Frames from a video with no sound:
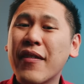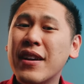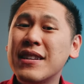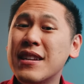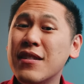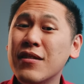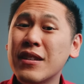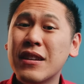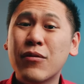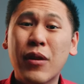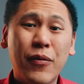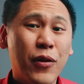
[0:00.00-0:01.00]
I've
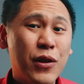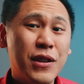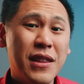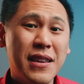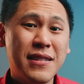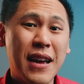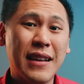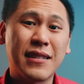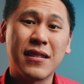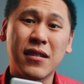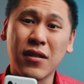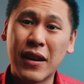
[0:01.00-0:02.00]
continually referred to this as
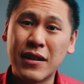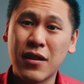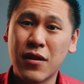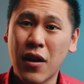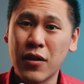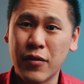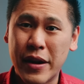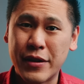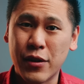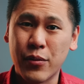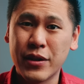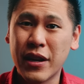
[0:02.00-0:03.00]
the delight to dollar
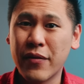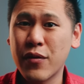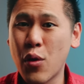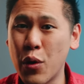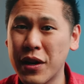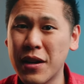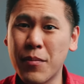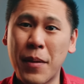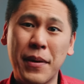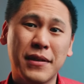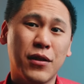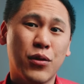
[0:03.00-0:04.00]
ratio, which I've coined in my
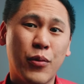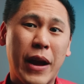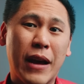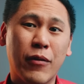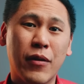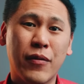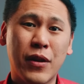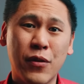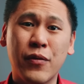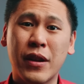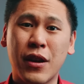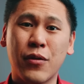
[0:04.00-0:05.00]
Pixel 3a review
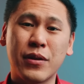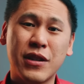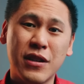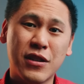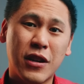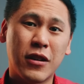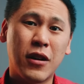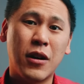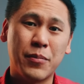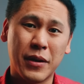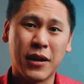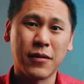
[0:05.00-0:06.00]
video, which you can check out
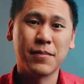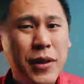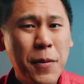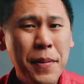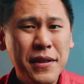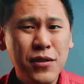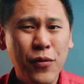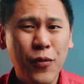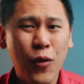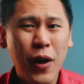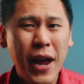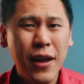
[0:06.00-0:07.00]
up here. With the Pixel
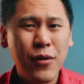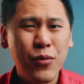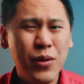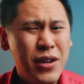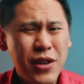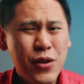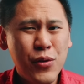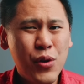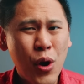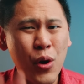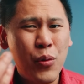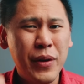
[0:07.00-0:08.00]
4a, where do you
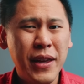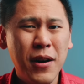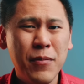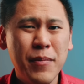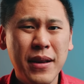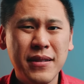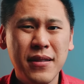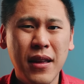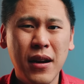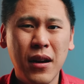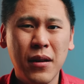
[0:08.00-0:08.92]
go without messing that